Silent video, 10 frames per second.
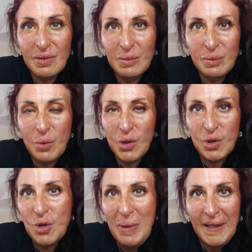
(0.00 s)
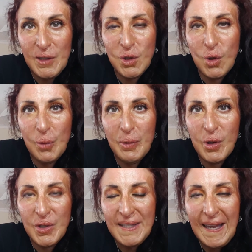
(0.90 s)
wasn't too bad at all
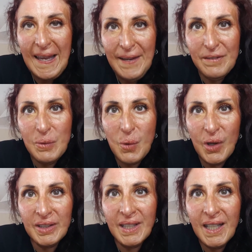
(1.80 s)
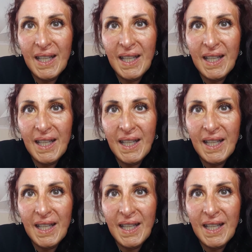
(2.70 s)
because everyone